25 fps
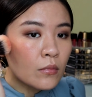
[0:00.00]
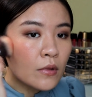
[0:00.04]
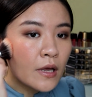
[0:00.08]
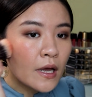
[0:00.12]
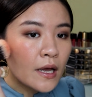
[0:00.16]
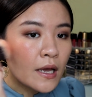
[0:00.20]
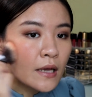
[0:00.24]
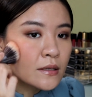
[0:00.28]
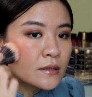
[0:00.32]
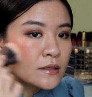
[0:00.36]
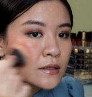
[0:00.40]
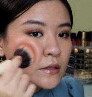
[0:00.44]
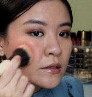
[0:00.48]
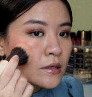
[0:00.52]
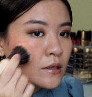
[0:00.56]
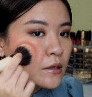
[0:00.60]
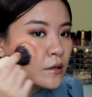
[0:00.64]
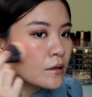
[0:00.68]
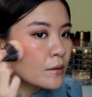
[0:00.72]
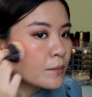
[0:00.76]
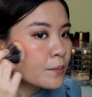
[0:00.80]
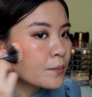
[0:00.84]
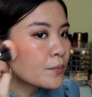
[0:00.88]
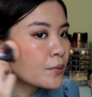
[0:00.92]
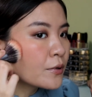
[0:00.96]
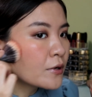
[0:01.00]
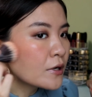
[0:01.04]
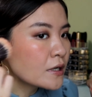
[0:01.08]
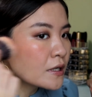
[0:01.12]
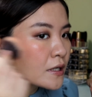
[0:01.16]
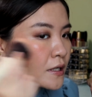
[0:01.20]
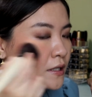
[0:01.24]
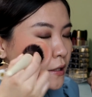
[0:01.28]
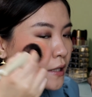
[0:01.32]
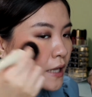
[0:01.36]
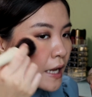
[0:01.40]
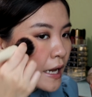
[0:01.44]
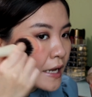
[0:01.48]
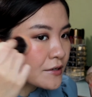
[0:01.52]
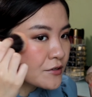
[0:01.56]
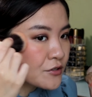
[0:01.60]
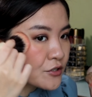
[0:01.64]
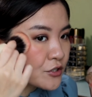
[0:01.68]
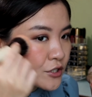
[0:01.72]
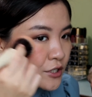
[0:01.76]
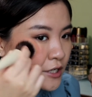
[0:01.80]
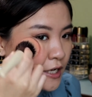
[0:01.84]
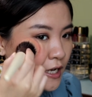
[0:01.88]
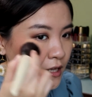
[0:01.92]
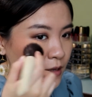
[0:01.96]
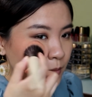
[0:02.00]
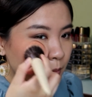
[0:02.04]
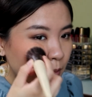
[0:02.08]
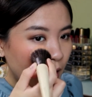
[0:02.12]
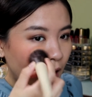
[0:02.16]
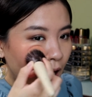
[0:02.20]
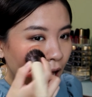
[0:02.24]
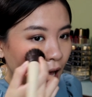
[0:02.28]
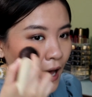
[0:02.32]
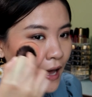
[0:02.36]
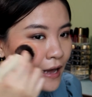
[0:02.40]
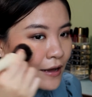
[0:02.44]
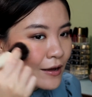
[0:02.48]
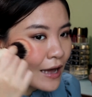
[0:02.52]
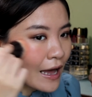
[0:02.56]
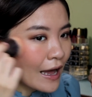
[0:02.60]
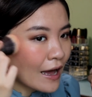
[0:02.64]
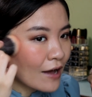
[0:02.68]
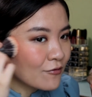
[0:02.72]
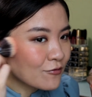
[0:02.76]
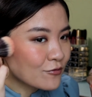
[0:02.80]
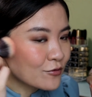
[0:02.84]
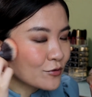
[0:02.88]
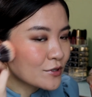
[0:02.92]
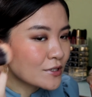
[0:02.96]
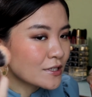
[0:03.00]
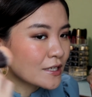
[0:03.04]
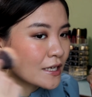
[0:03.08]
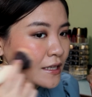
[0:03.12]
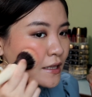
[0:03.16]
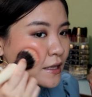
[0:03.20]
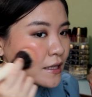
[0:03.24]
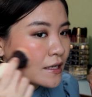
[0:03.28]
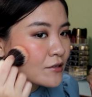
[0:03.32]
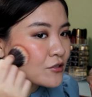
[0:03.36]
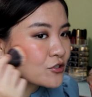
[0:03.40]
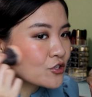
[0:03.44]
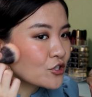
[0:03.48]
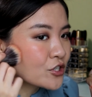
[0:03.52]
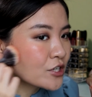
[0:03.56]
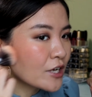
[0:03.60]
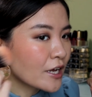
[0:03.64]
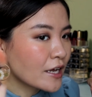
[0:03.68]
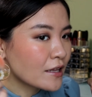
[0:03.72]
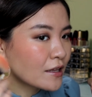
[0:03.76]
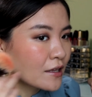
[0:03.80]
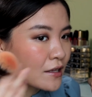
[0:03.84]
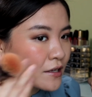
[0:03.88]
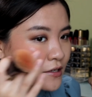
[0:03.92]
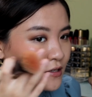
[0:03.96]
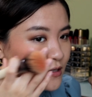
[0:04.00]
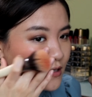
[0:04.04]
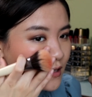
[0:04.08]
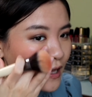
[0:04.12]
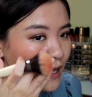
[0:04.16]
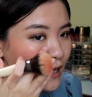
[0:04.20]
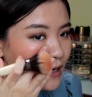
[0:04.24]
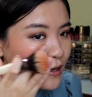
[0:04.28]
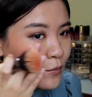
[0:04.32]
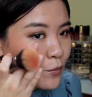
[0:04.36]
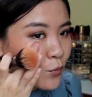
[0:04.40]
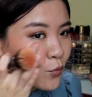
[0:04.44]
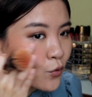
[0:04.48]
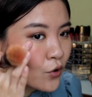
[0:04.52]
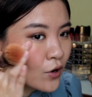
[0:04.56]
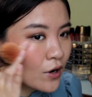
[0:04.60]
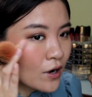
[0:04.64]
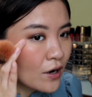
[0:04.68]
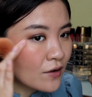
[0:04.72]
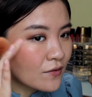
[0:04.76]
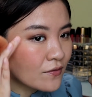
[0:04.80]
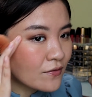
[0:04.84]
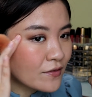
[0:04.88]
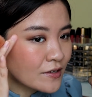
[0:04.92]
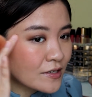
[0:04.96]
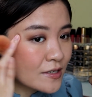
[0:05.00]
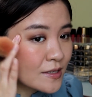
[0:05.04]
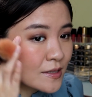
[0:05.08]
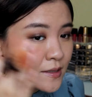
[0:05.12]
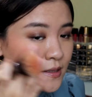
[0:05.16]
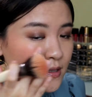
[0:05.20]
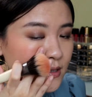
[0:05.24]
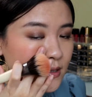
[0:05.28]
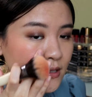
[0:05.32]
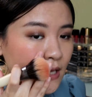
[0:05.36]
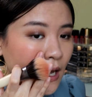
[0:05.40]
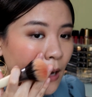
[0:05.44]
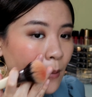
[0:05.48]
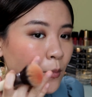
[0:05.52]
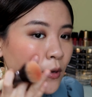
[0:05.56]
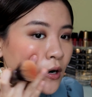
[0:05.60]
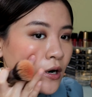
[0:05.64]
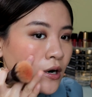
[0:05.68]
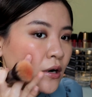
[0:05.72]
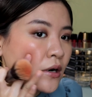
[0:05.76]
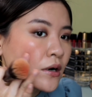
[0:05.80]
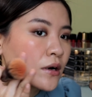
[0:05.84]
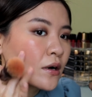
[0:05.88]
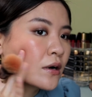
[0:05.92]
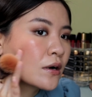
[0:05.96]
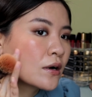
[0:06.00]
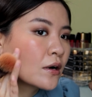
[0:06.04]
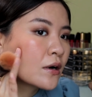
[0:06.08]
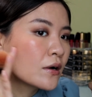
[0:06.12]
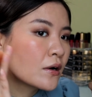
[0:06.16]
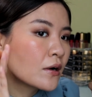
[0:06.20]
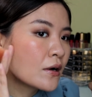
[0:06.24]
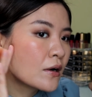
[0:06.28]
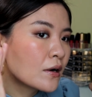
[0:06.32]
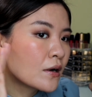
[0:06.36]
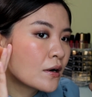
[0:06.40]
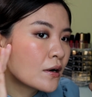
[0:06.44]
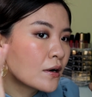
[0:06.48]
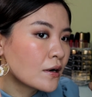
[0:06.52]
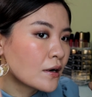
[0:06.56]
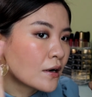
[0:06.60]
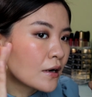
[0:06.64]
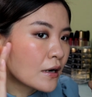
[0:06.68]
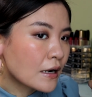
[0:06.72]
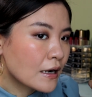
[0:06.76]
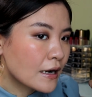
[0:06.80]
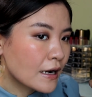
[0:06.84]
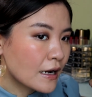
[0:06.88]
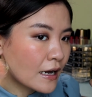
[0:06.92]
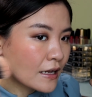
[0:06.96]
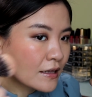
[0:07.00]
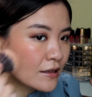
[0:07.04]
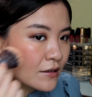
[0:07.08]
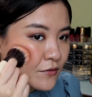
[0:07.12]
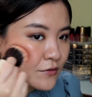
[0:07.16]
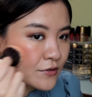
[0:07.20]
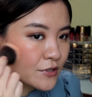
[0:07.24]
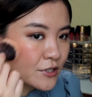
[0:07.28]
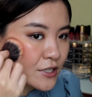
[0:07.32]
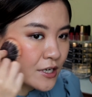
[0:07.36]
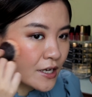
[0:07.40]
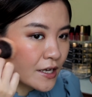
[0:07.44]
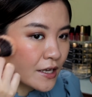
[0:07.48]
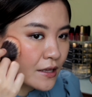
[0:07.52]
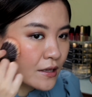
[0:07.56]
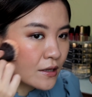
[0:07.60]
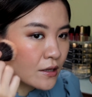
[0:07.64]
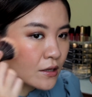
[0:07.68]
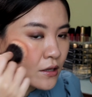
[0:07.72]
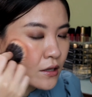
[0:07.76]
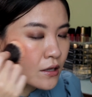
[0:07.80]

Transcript: That's a pretty nice shade, but I have to say this shade is like more of a summer kind of shade.